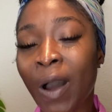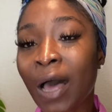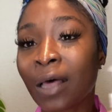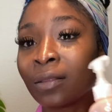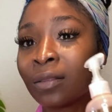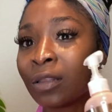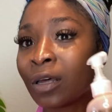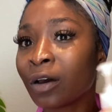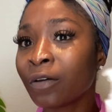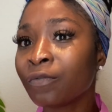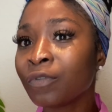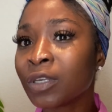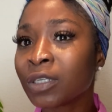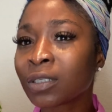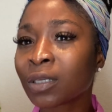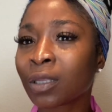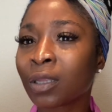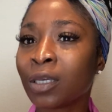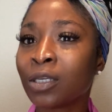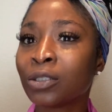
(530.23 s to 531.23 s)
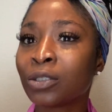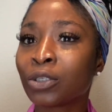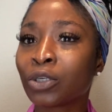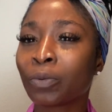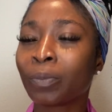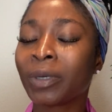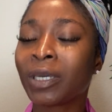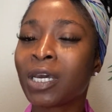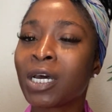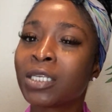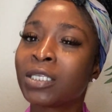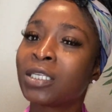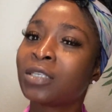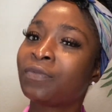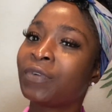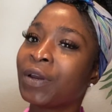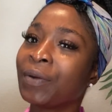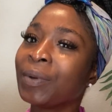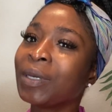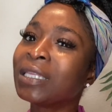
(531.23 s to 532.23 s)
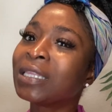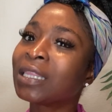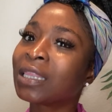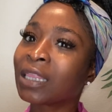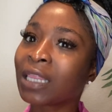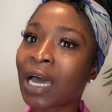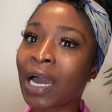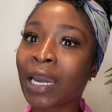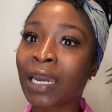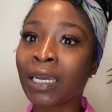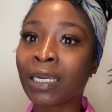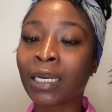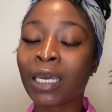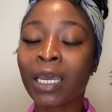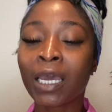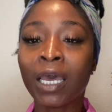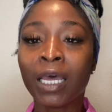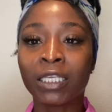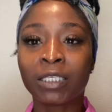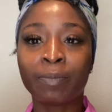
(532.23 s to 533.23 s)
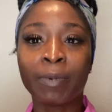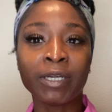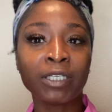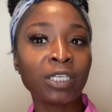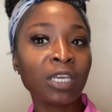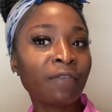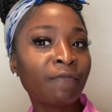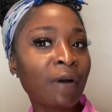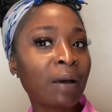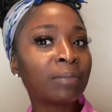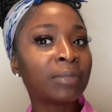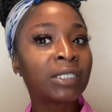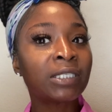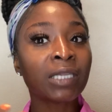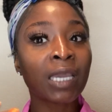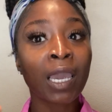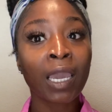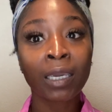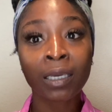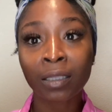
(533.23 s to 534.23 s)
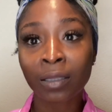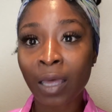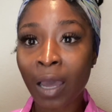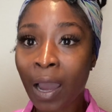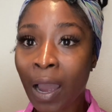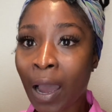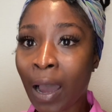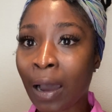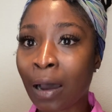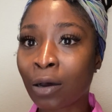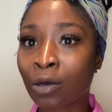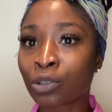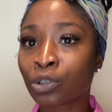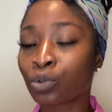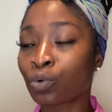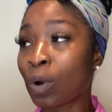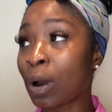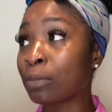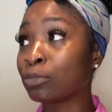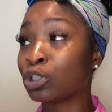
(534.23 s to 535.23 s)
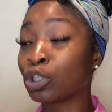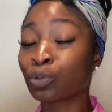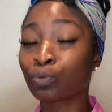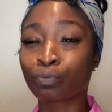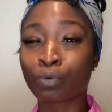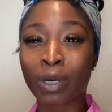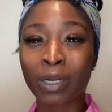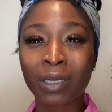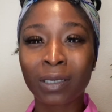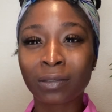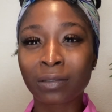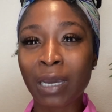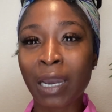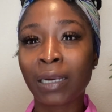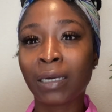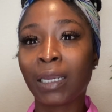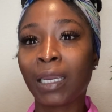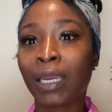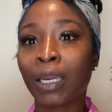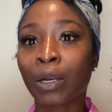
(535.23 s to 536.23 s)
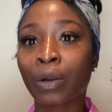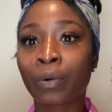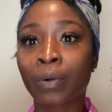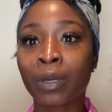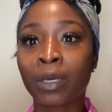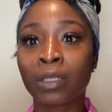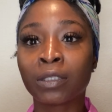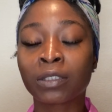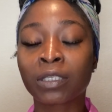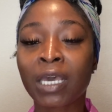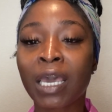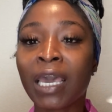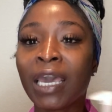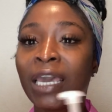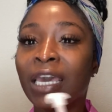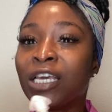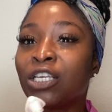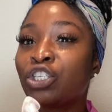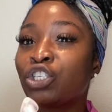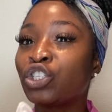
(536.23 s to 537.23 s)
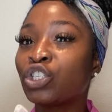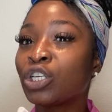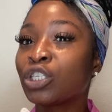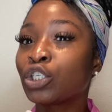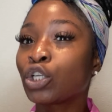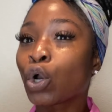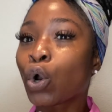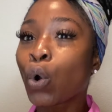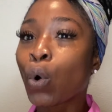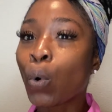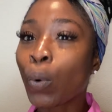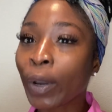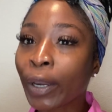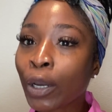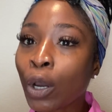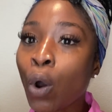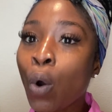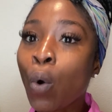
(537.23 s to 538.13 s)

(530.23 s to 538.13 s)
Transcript: I love this cleanser because it's very light, especially if I'm staying in the house or I'm just running light errands. It's just a quick